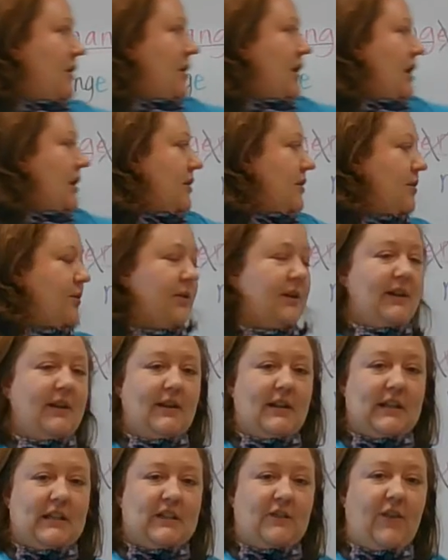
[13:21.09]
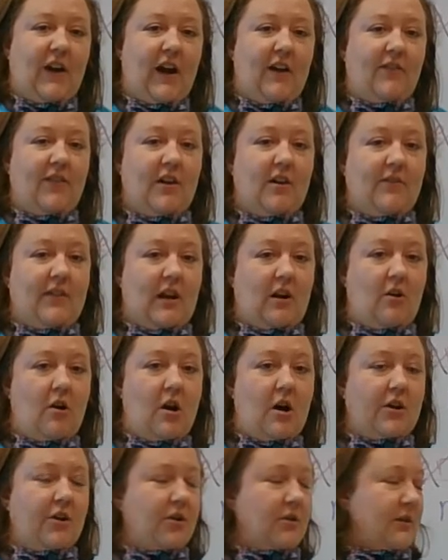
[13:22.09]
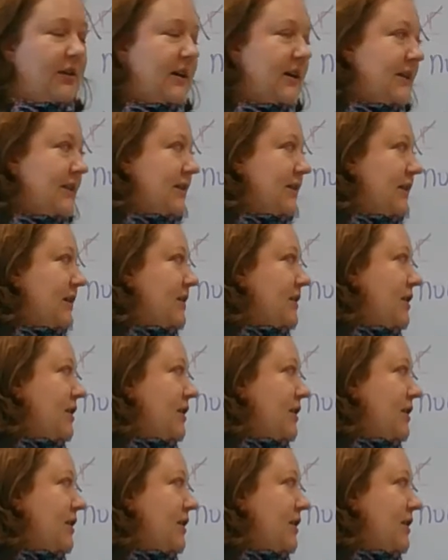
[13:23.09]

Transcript: including these 5 here that are on your list.